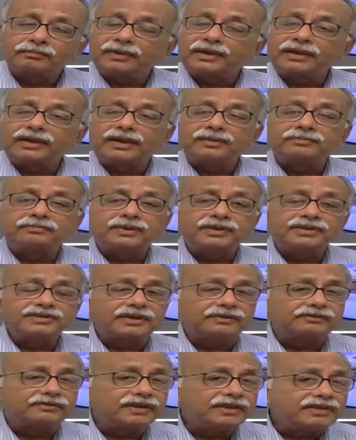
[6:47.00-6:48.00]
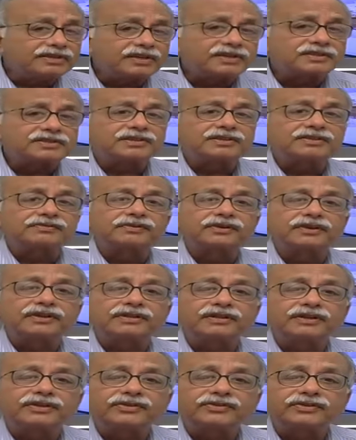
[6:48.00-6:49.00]
Many companies are very successful
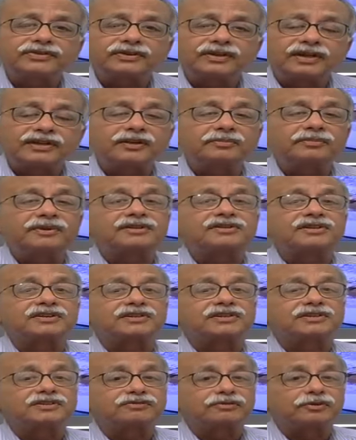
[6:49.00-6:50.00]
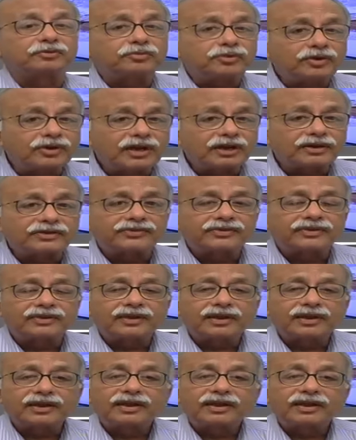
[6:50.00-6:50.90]
in this and they make successful products.